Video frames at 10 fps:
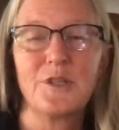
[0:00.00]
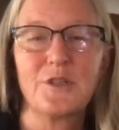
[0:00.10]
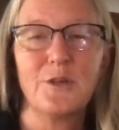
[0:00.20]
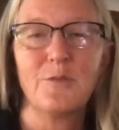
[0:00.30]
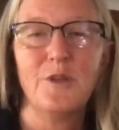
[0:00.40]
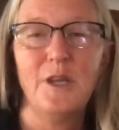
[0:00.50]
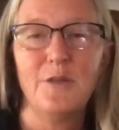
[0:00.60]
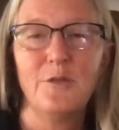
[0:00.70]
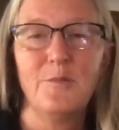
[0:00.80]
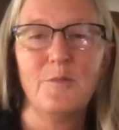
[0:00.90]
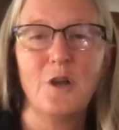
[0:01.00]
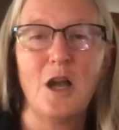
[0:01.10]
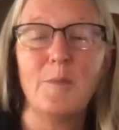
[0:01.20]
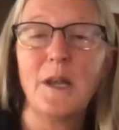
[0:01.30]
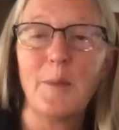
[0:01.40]
So the other
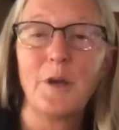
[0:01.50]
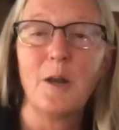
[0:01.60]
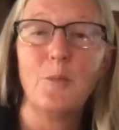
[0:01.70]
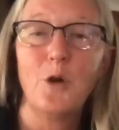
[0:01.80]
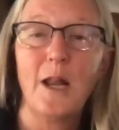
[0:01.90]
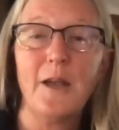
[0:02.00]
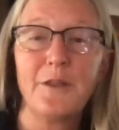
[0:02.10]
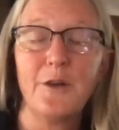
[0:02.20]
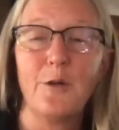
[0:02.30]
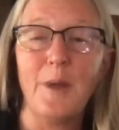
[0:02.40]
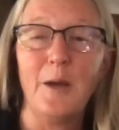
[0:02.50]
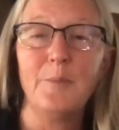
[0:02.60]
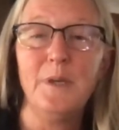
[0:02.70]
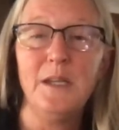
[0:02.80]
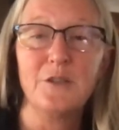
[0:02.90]
comment I'm going to put out there
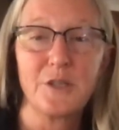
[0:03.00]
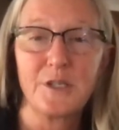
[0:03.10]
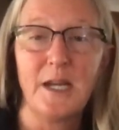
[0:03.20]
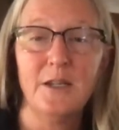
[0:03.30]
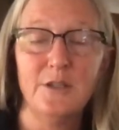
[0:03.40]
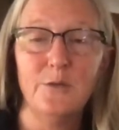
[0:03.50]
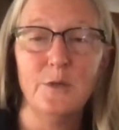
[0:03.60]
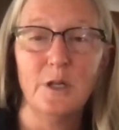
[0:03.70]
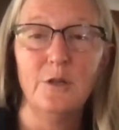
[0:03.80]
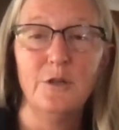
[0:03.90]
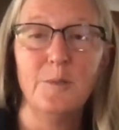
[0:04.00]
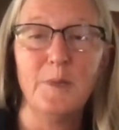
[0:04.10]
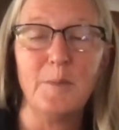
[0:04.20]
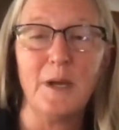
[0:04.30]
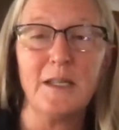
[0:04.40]
about beans is I do include them
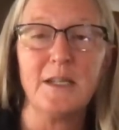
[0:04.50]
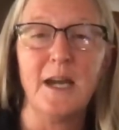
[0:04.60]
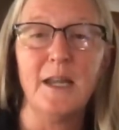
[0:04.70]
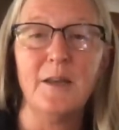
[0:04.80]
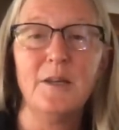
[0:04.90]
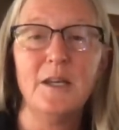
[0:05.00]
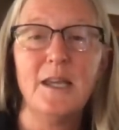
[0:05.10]
in my diet.